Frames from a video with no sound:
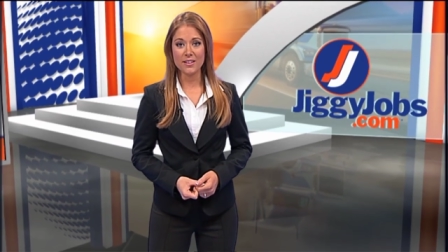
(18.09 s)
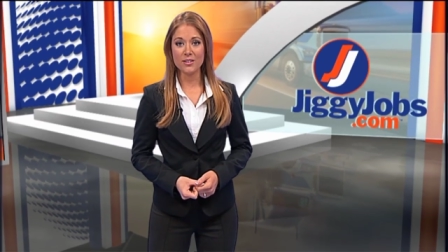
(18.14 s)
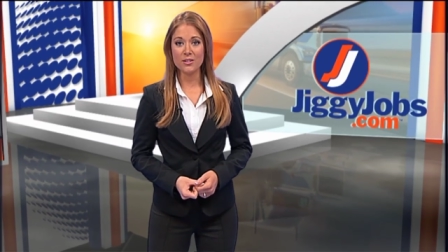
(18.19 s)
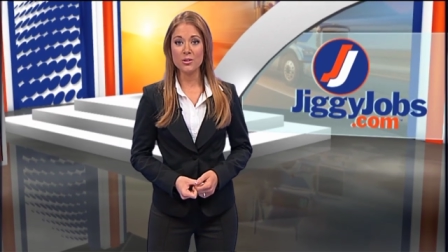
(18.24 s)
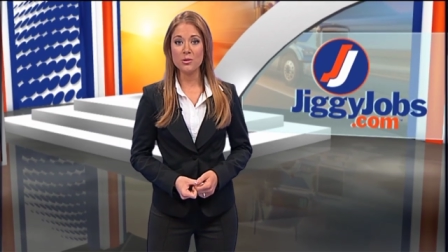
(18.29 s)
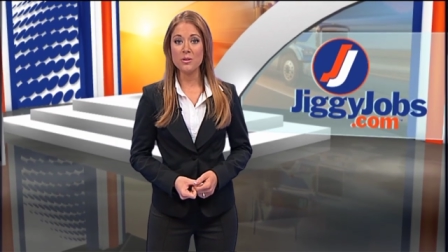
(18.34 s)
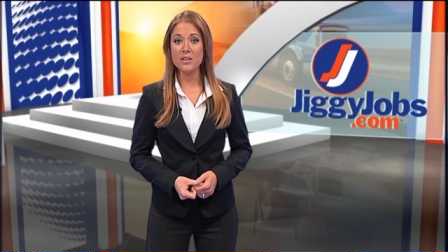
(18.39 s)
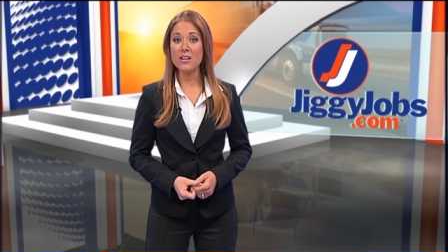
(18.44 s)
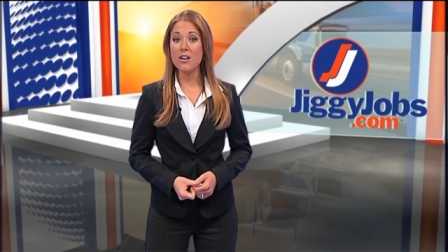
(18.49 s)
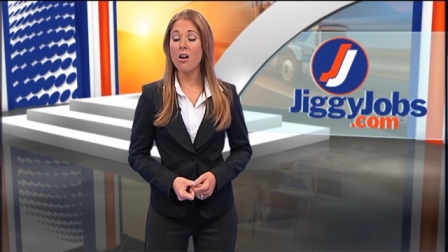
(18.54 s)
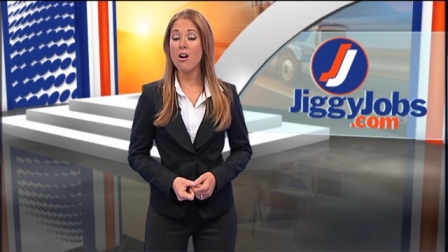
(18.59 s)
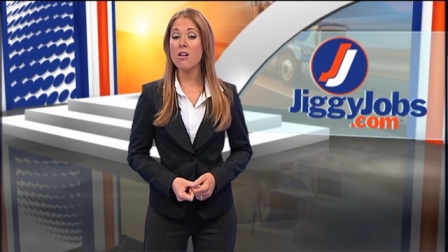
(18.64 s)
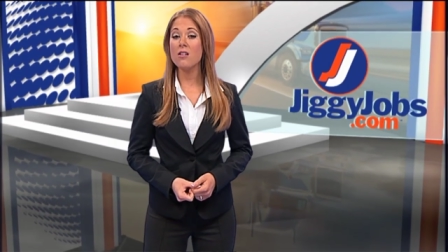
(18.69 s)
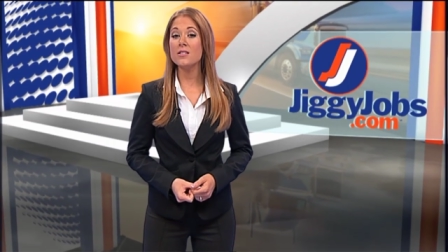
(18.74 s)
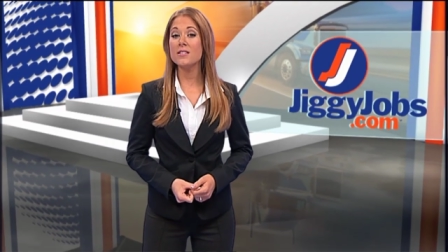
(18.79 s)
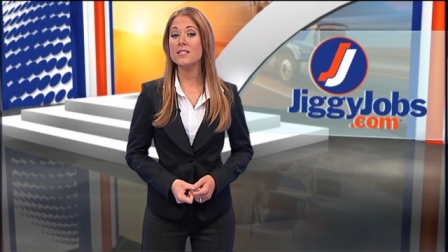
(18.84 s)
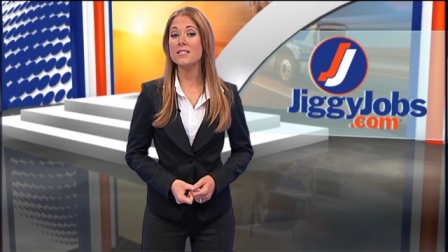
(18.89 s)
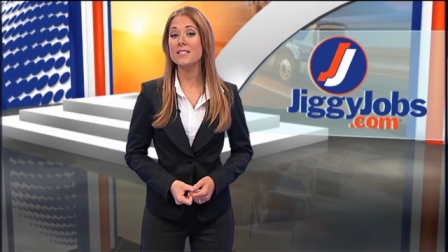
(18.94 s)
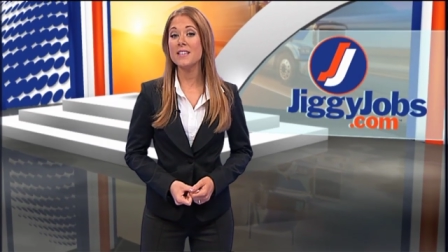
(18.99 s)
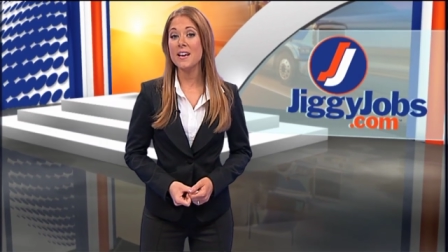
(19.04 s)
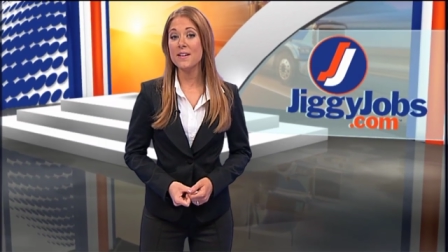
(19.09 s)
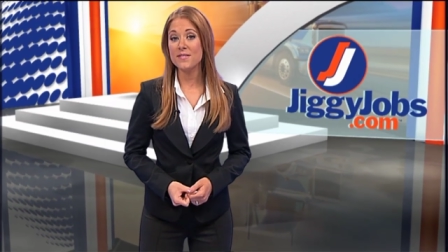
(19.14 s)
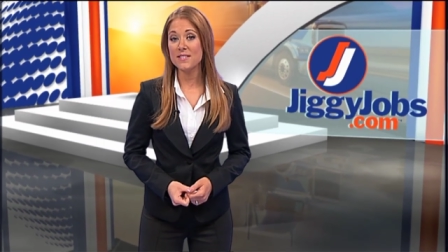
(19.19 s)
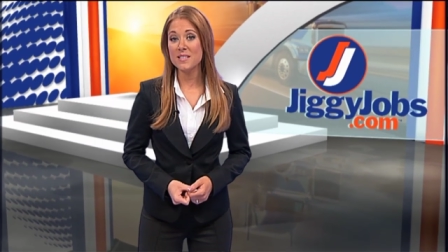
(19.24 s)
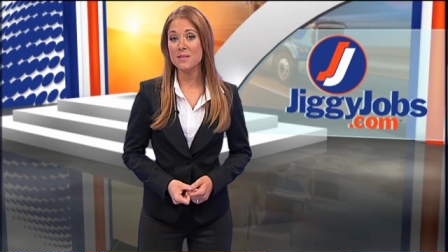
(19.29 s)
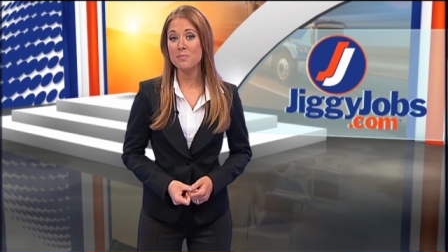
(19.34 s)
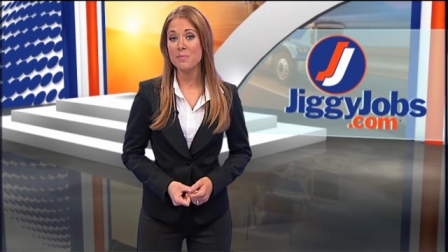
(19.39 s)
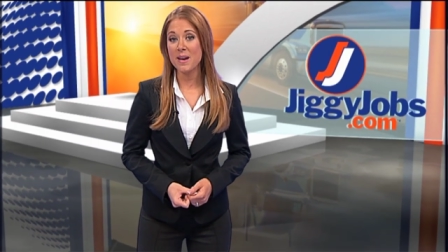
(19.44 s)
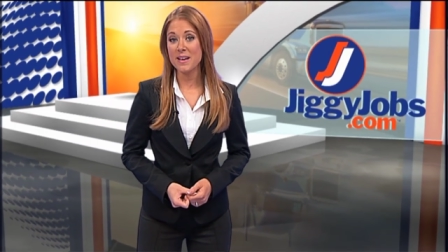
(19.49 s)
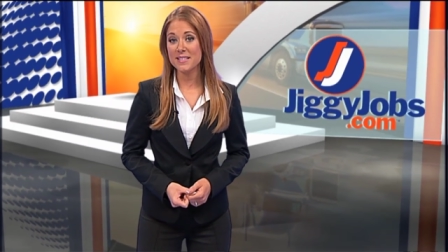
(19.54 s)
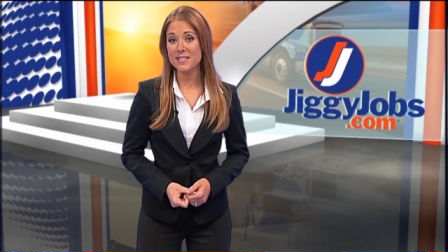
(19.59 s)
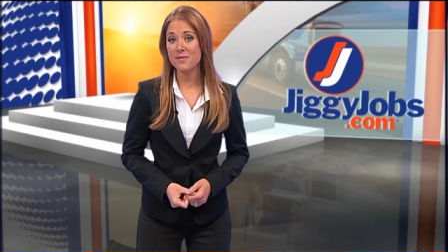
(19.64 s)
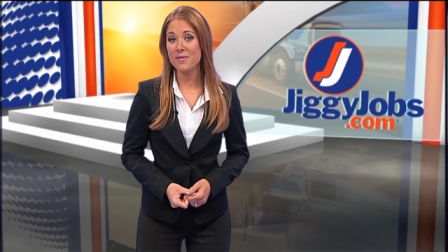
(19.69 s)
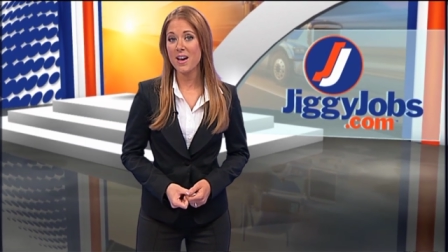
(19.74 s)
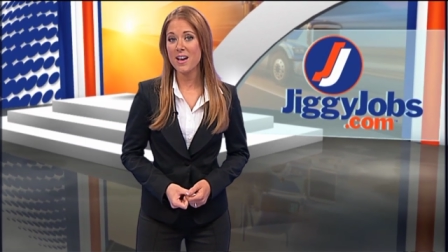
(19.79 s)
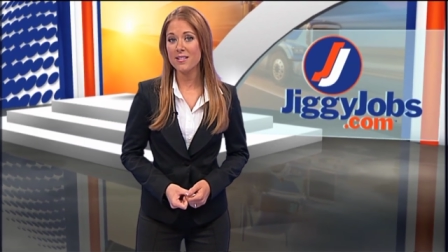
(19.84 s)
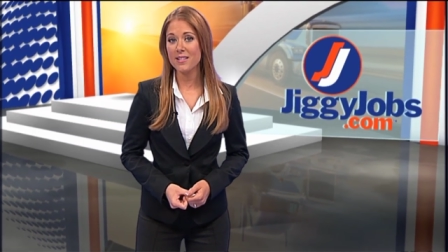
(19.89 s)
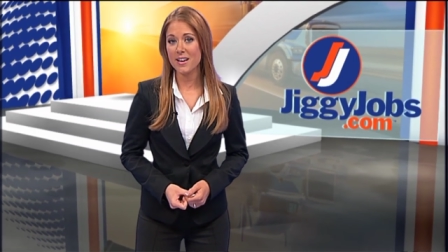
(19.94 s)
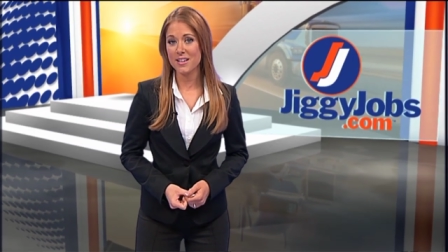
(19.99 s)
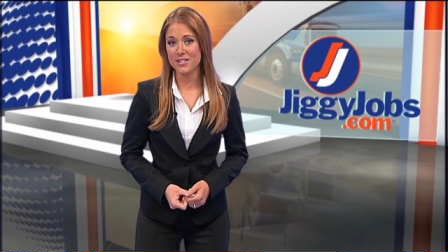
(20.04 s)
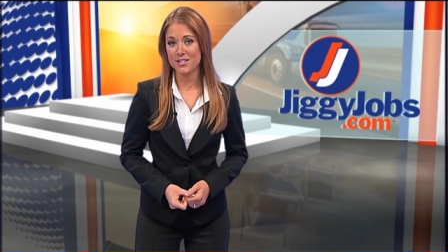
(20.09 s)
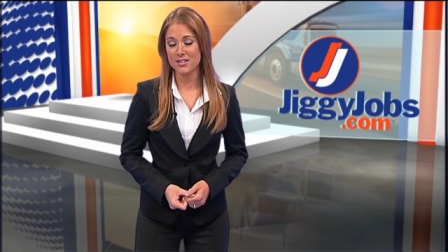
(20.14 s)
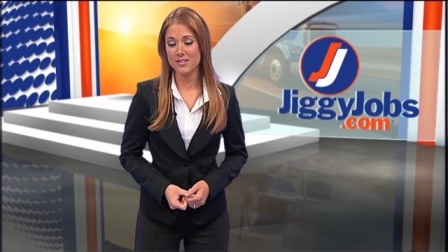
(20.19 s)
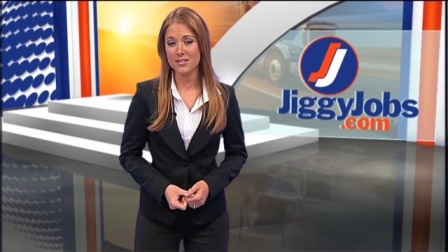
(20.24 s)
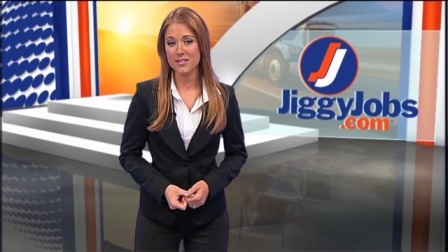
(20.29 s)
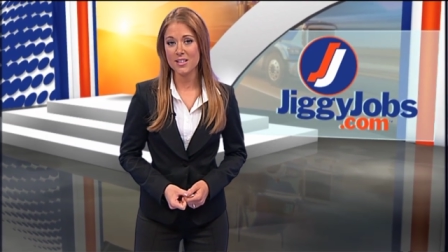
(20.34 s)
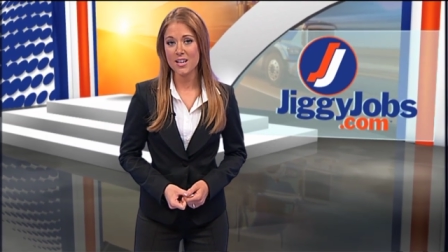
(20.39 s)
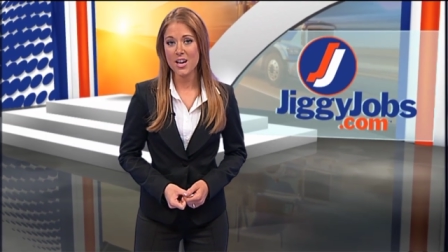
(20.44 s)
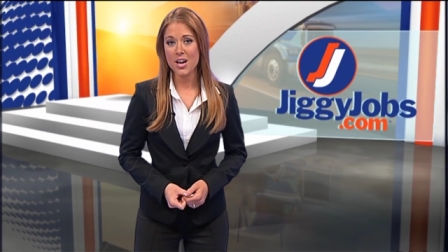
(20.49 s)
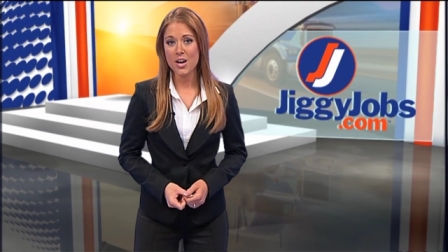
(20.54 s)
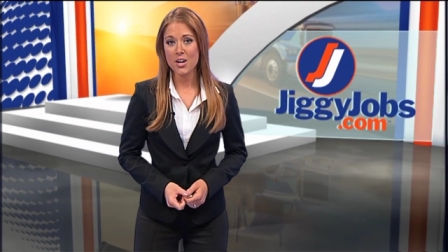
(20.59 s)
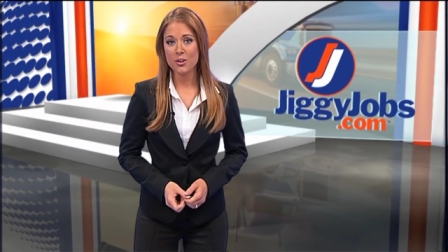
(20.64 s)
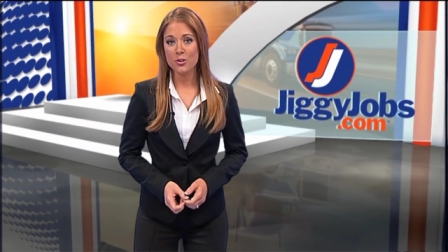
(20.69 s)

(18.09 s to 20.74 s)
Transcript: including all safety-based violations,